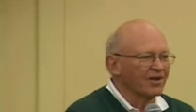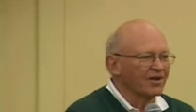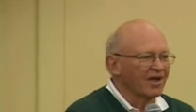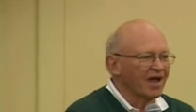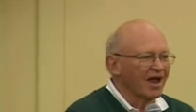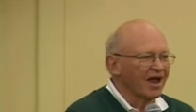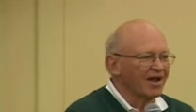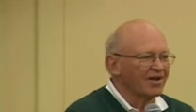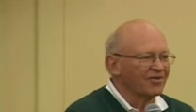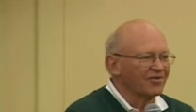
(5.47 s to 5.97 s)

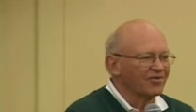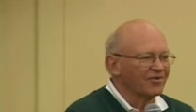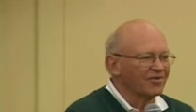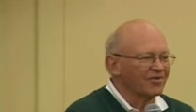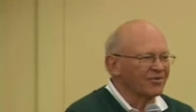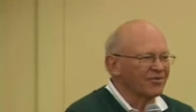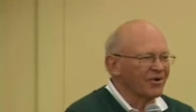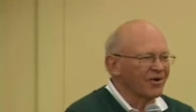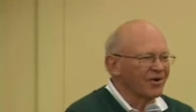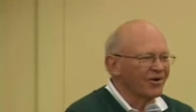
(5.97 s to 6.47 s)
Glanz,
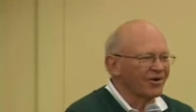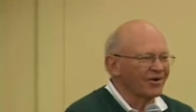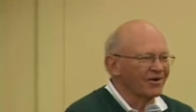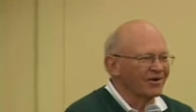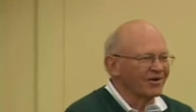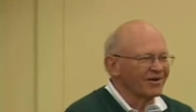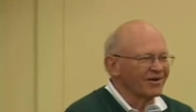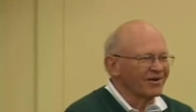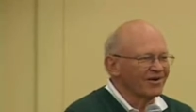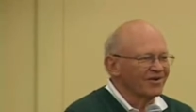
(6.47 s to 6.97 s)
and where
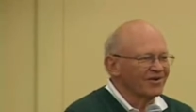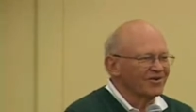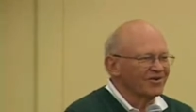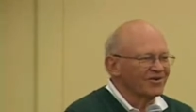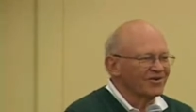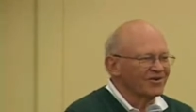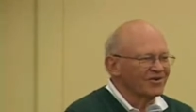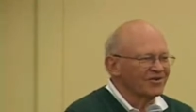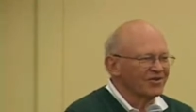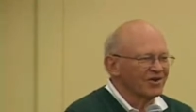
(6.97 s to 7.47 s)

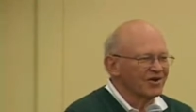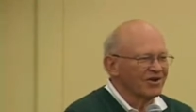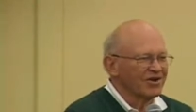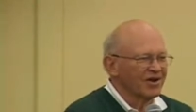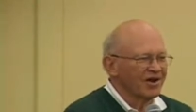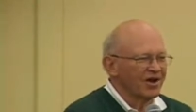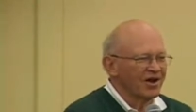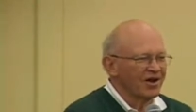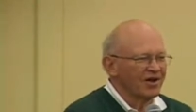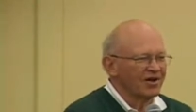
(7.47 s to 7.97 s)
we've
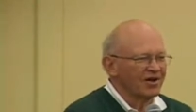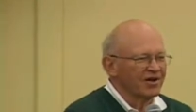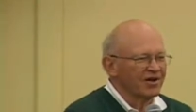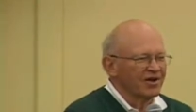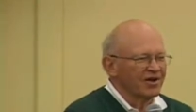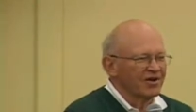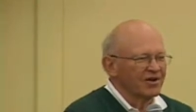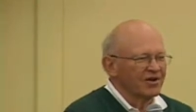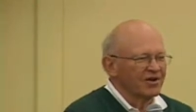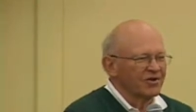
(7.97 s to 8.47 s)

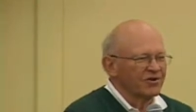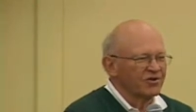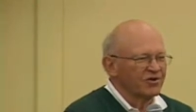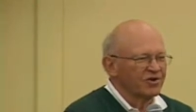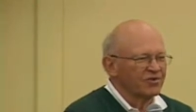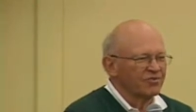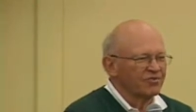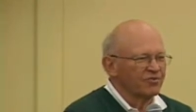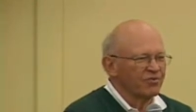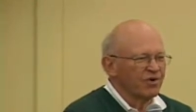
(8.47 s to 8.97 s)

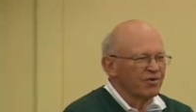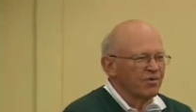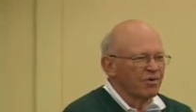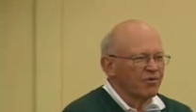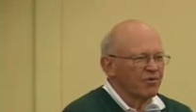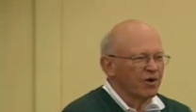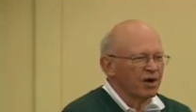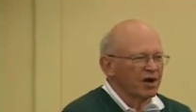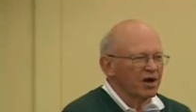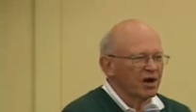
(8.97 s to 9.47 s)
been
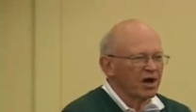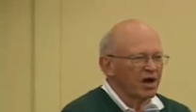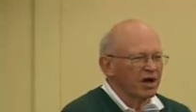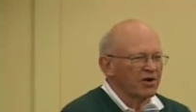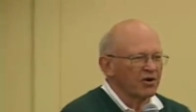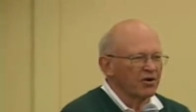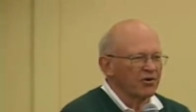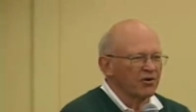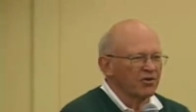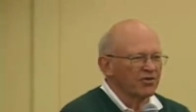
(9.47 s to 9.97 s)
working on
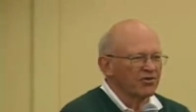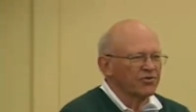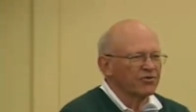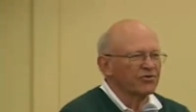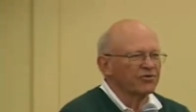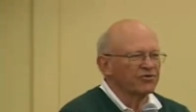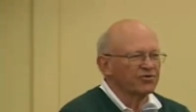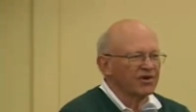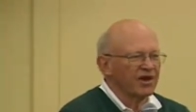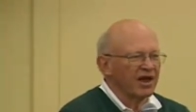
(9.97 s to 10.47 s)
her
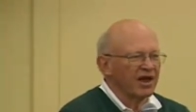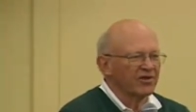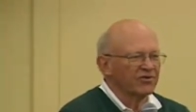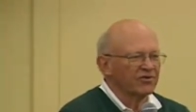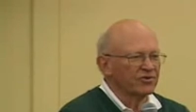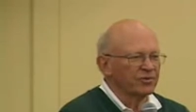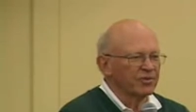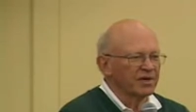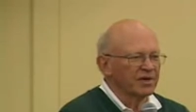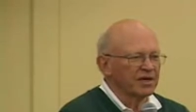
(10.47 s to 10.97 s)

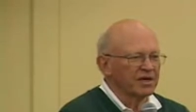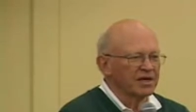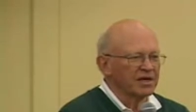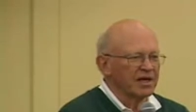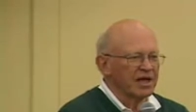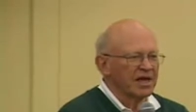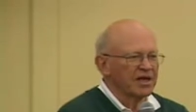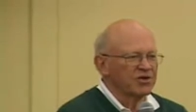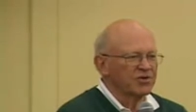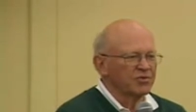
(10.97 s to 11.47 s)
enthusiasm and
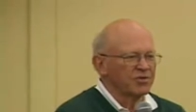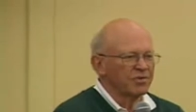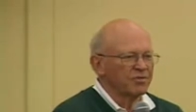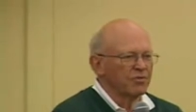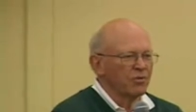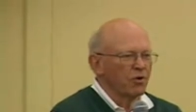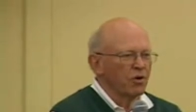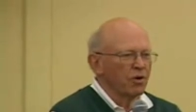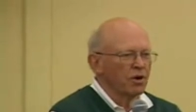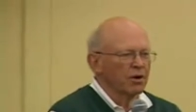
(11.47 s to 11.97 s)
engagement
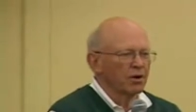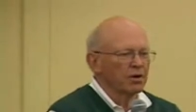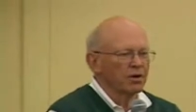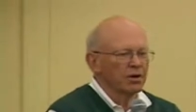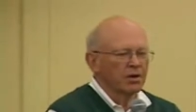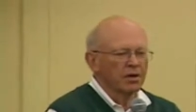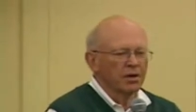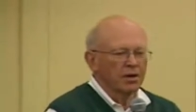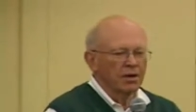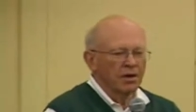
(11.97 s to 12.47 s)
more.
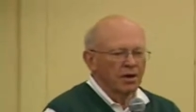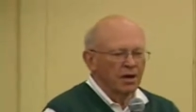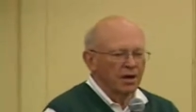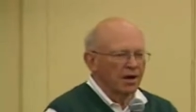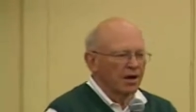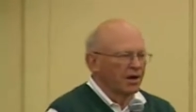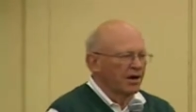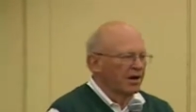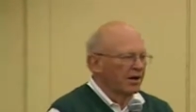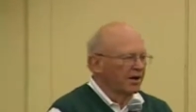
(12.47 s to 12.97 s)

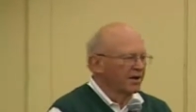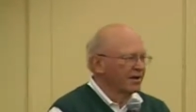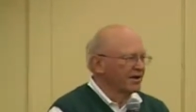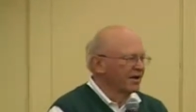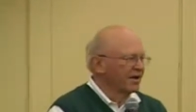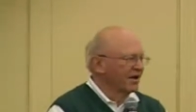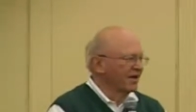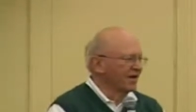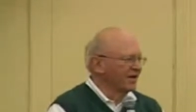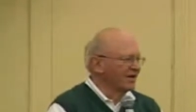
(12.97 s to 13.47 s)

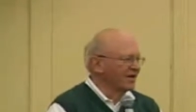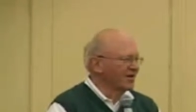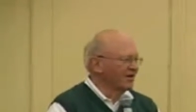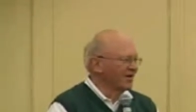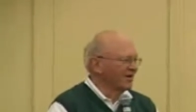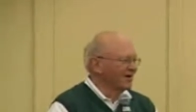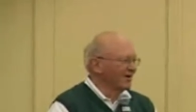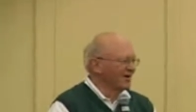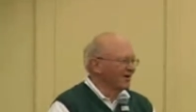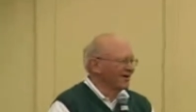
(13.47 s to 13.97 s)

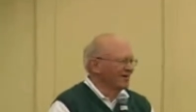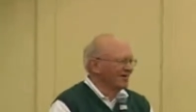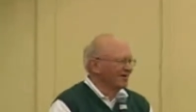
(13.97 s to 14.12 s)
Barbara